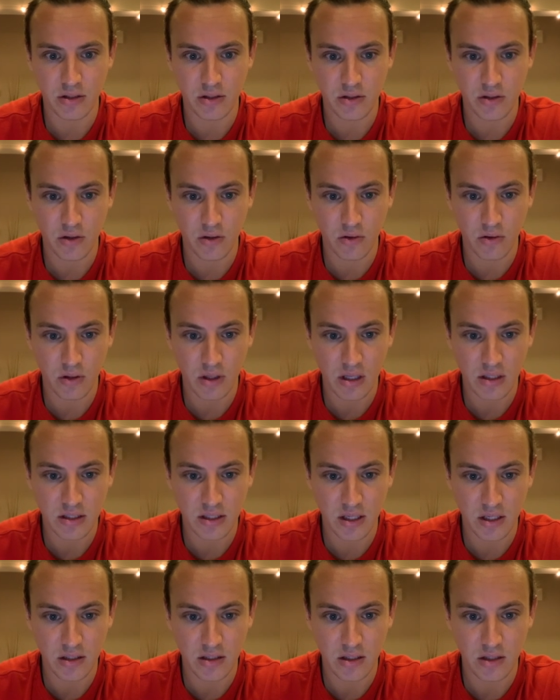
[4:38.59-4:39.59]
So let's
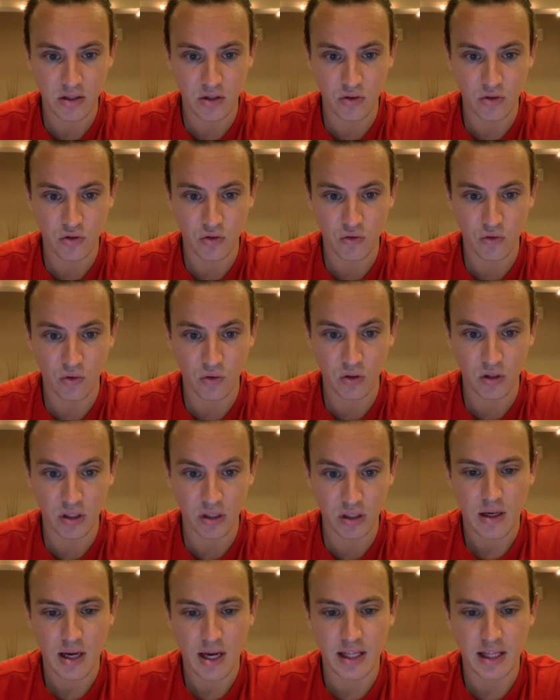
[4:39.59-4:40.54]
continue scrolling.